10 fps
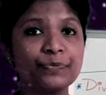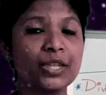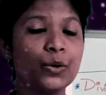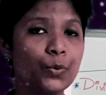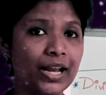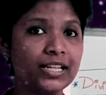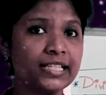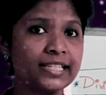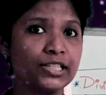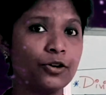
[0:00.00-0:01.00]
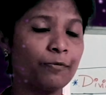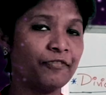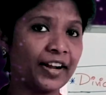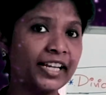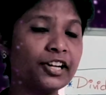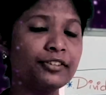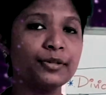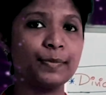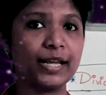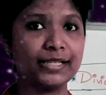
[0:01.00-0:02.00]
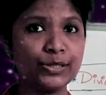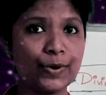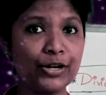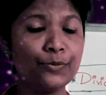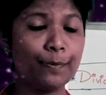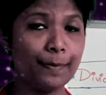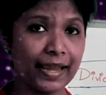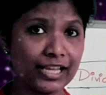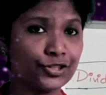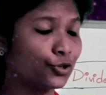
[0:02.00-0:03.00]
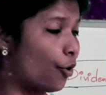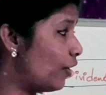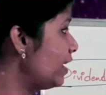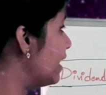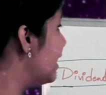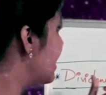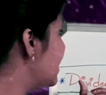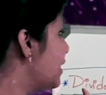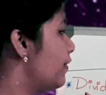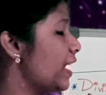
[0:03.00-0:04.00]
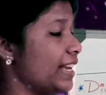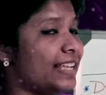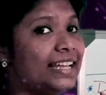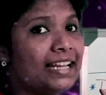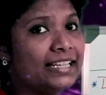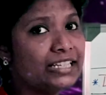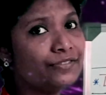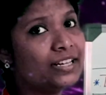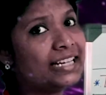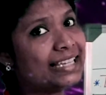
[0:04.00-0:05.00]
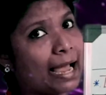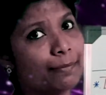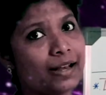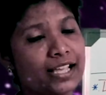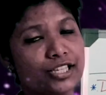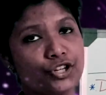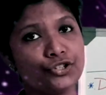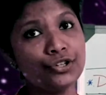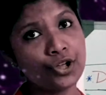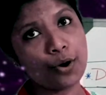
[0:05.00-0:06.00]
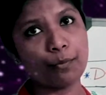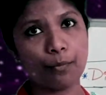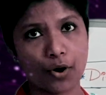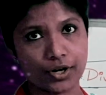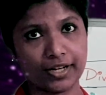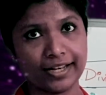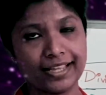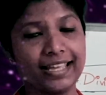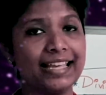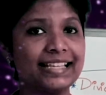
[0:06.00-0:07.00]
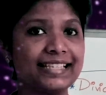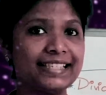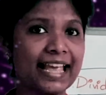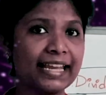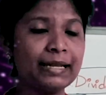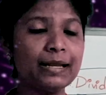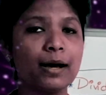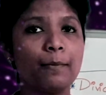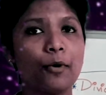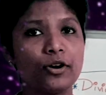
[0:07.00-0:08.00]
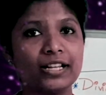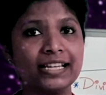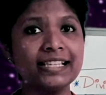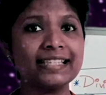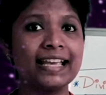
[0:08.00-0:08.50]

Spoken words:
One is you're finding out the present value based on dividend capitalization model. Second model is